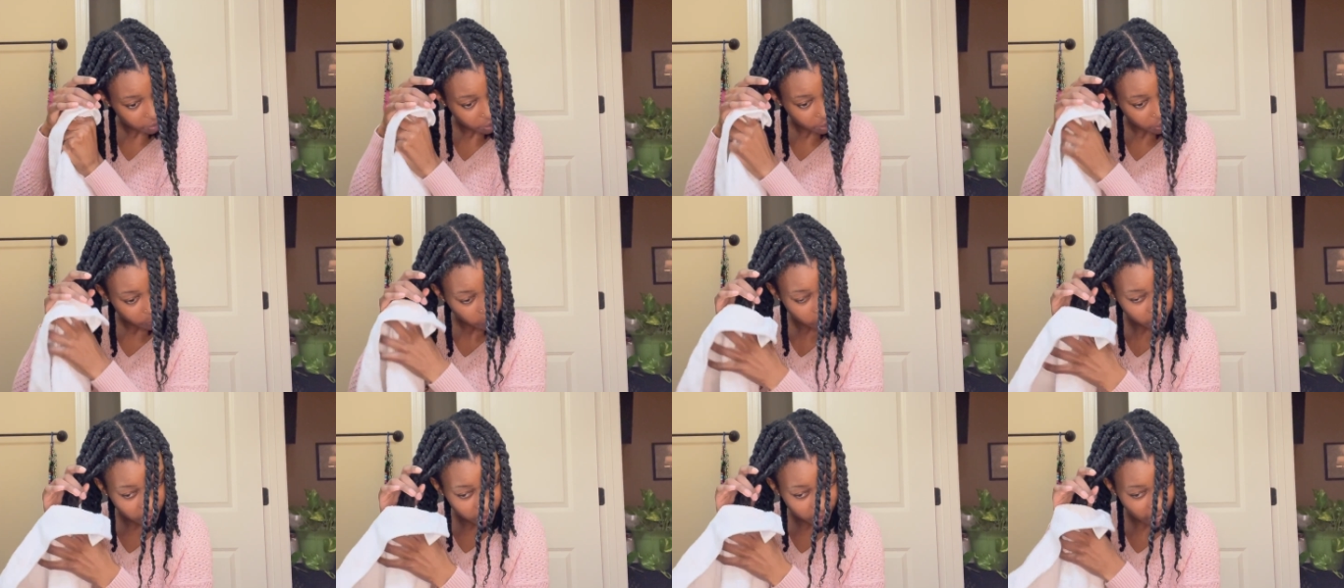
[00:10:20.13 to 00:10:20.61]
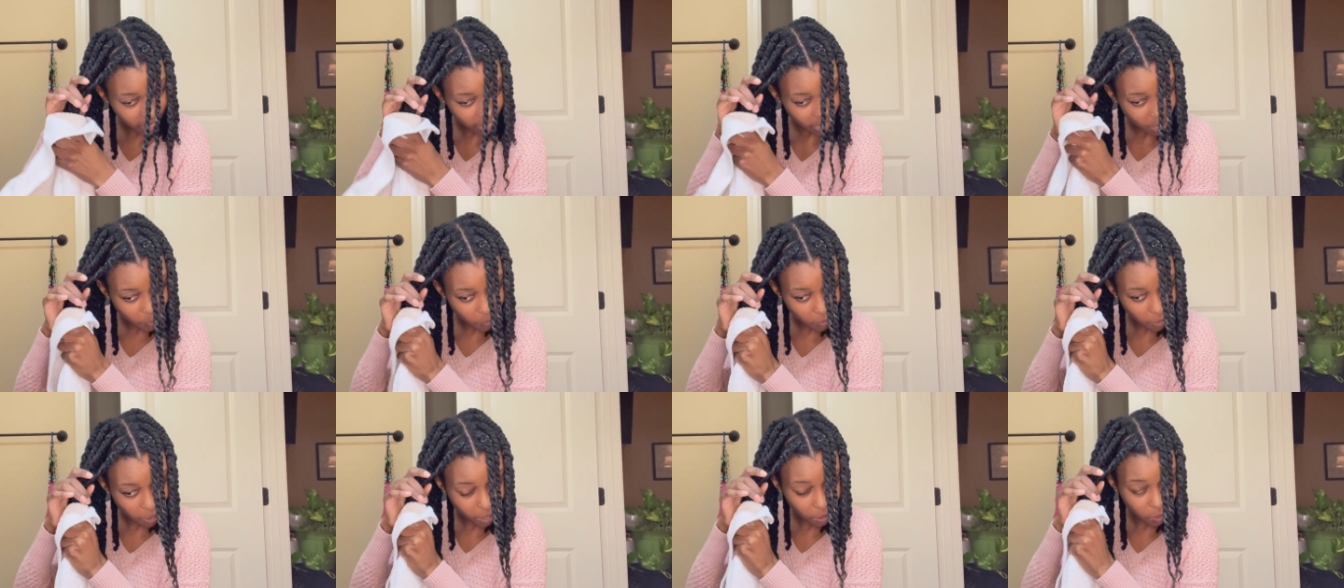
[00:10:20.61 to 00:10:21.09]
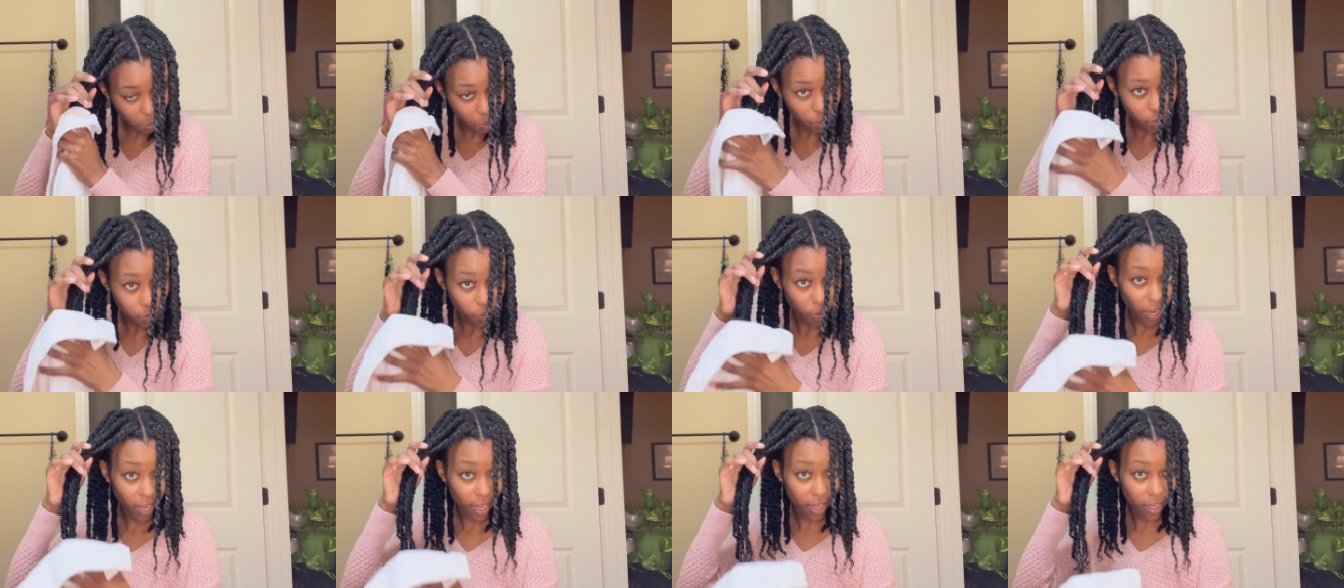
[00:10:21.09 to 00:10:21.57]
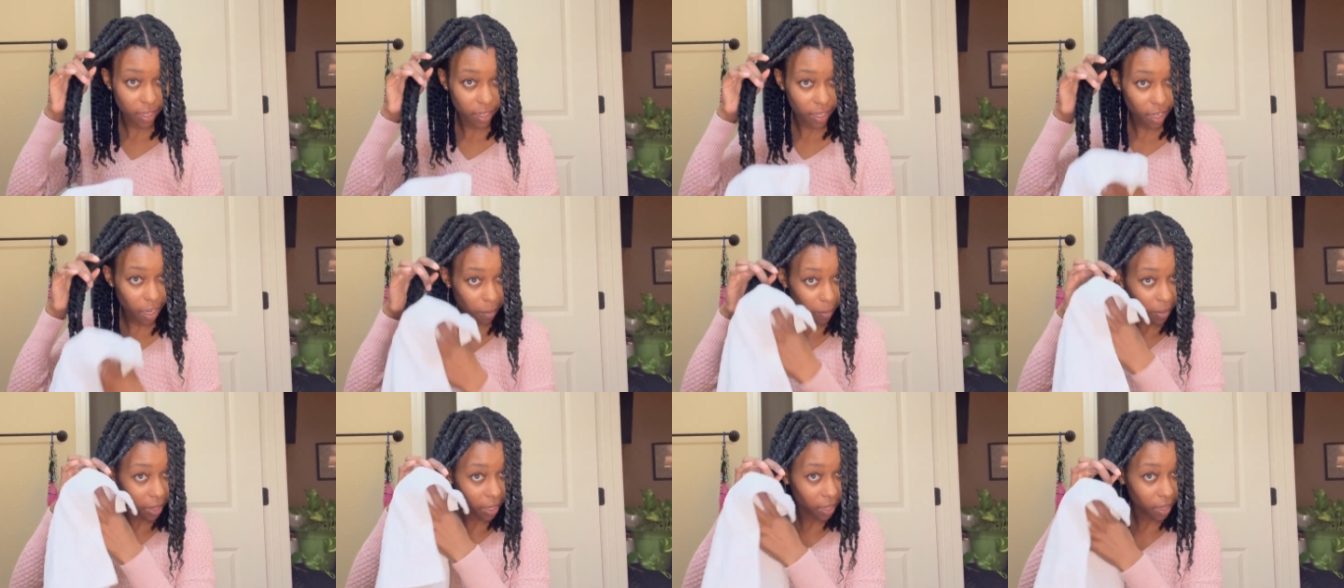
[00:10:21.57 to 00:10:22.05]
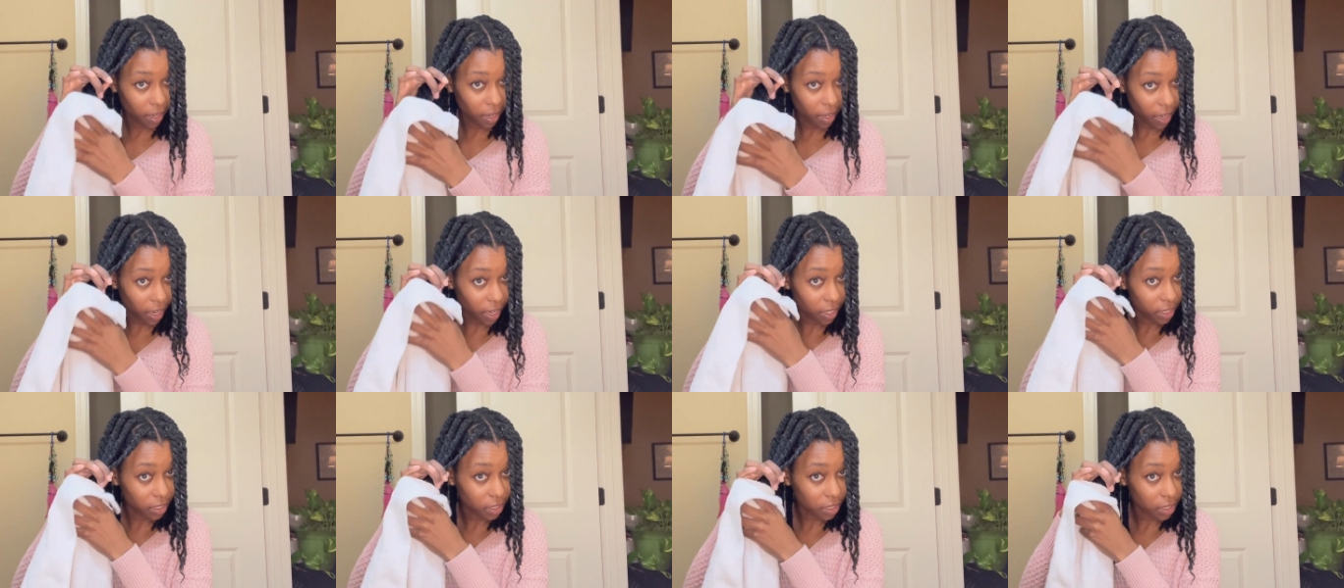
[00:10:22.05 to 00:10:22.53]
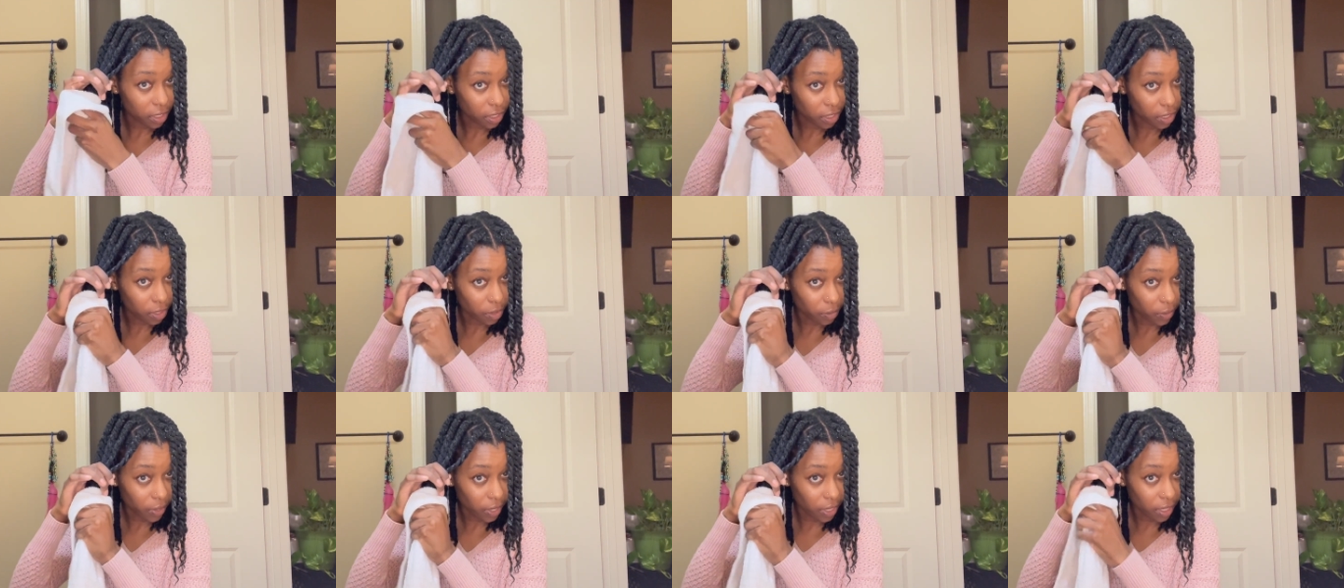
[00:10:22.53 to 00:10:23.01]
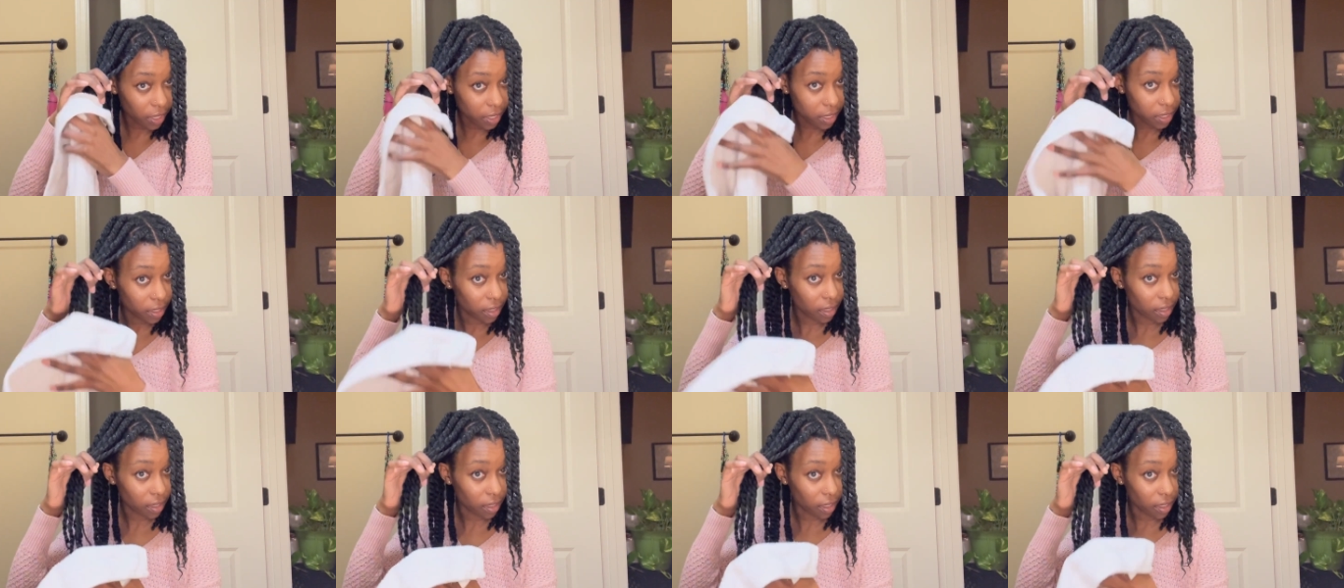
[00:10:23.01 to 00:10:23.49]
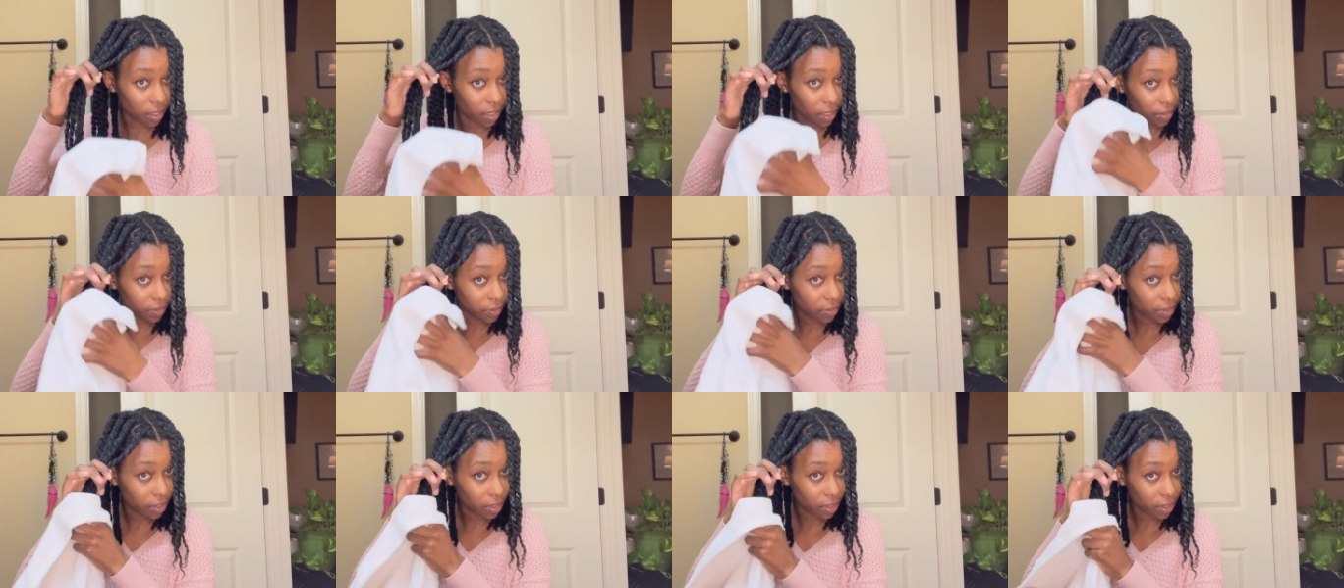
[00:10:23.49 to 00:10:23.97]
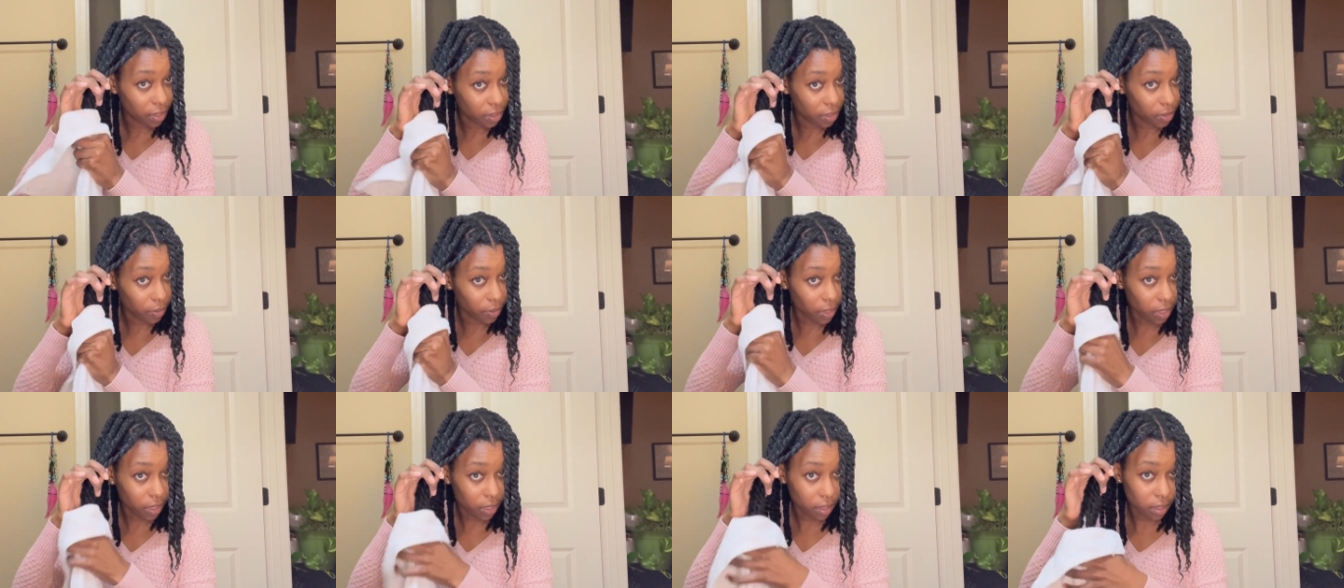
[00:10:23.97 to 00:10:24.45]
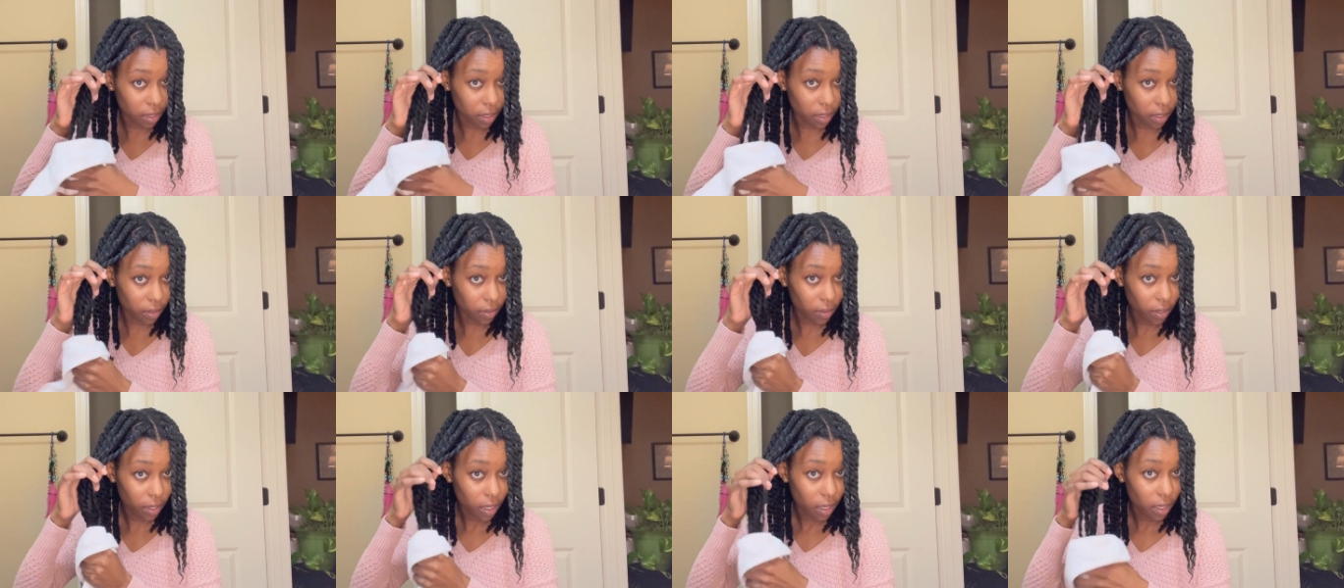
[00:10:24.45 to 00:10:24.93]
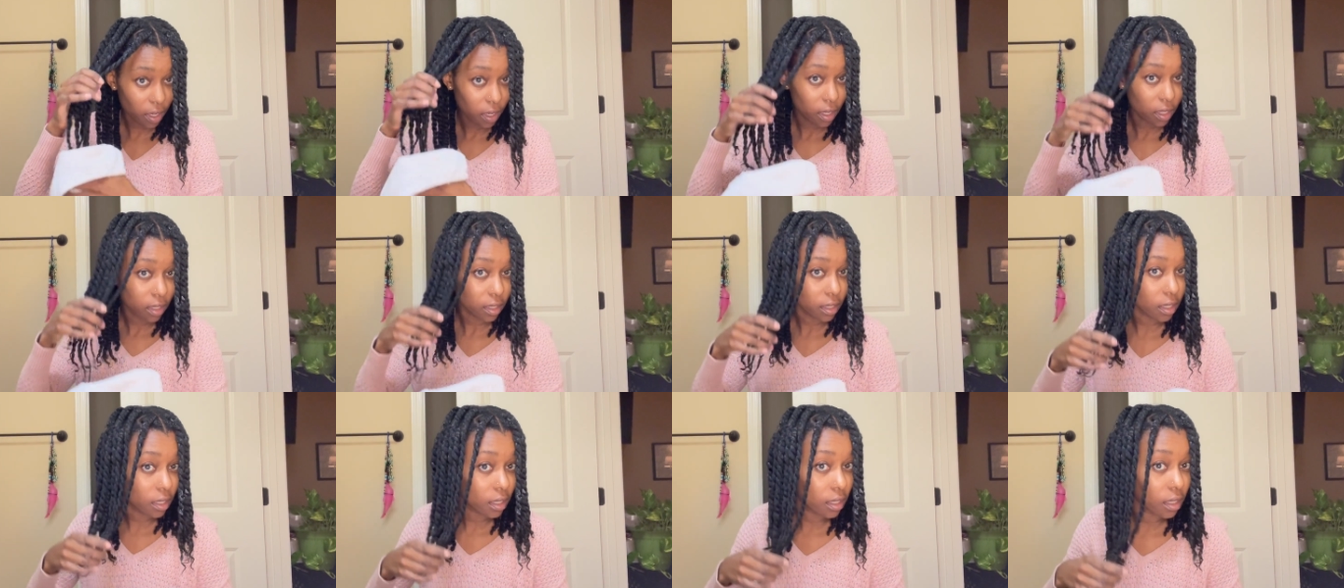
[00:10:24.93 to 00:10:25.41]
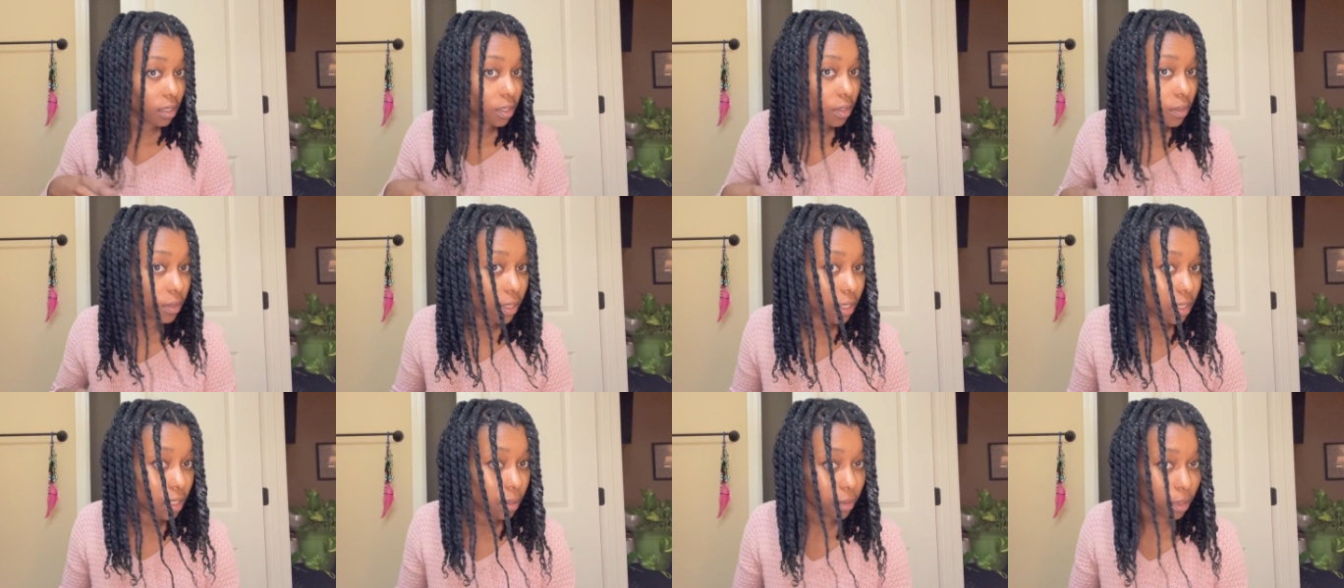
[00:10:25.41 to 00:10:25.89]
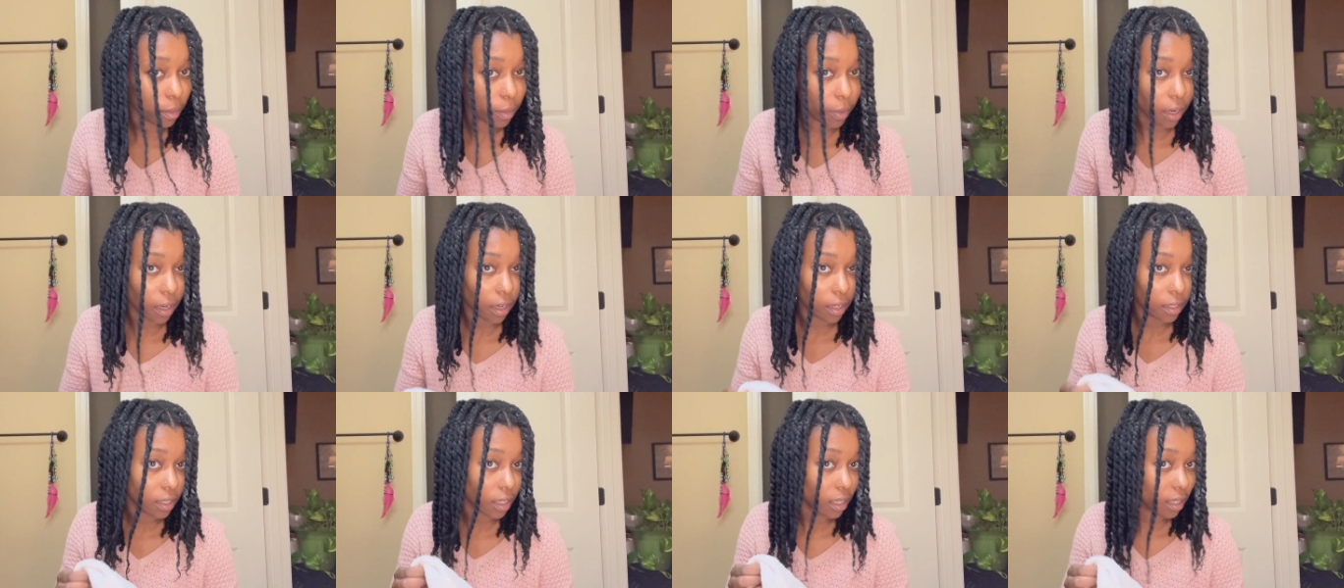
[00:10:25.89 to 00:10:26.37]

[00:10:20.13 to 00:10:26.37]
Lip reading: With the towel, I don't drag it down my hair. I just squeeze, lift, just to squeeze some of the product out,